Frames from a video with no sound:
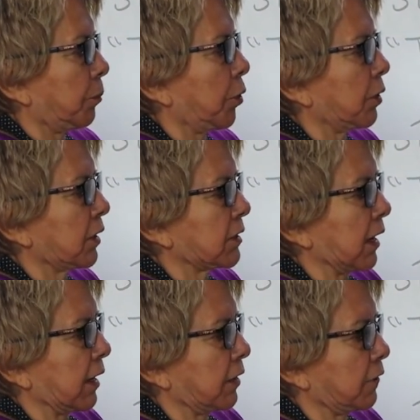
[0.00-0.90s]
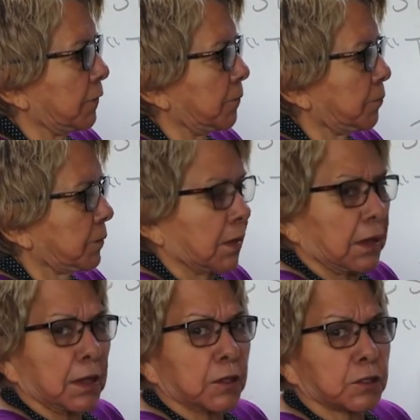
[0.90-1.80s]
ponytail
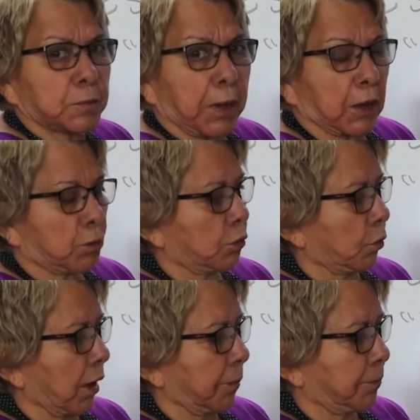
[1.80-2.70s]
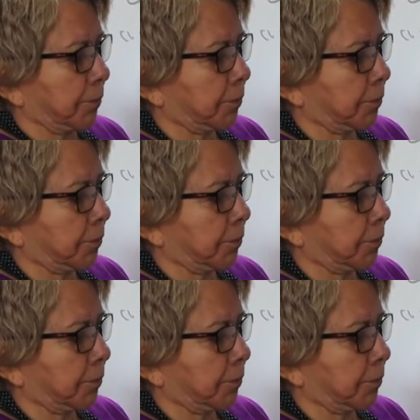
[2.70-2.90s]
spiral wrap.